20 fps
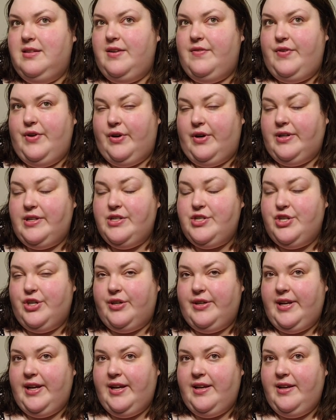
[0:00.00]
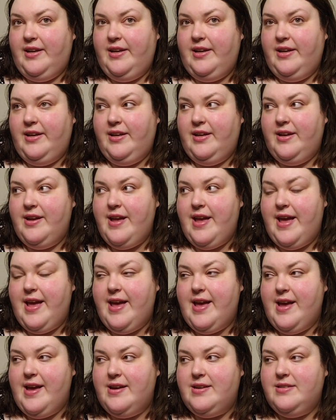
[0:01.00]
if you're on a journey
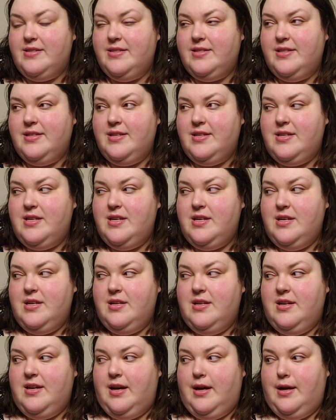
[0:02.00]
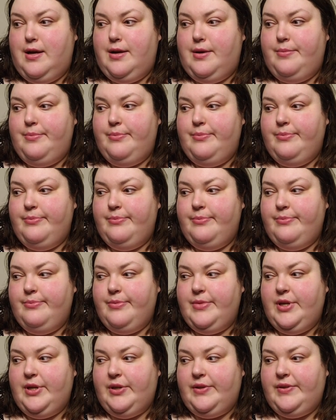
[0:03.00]
and, um,
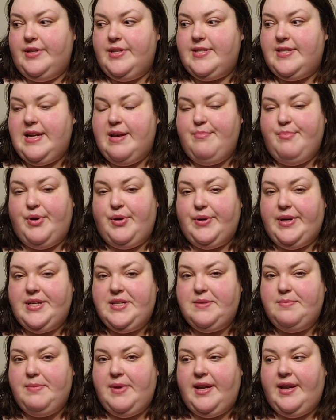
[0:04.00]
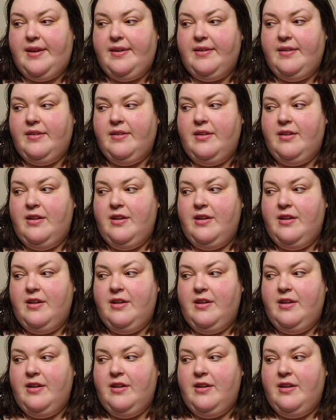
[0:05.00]
you're in the same boat as me.